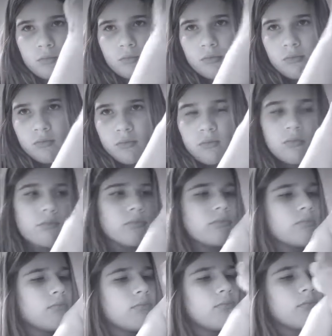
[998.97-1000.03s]

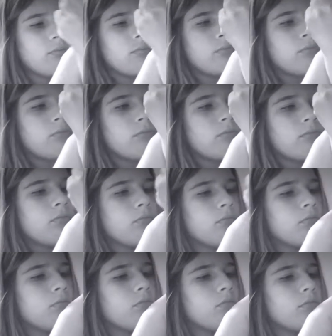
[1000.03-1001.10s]

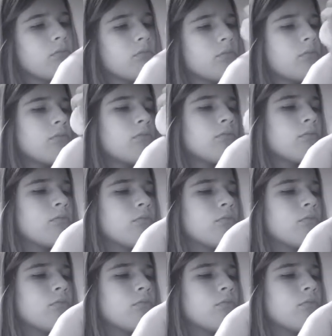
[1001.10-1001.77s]
(no one is talking)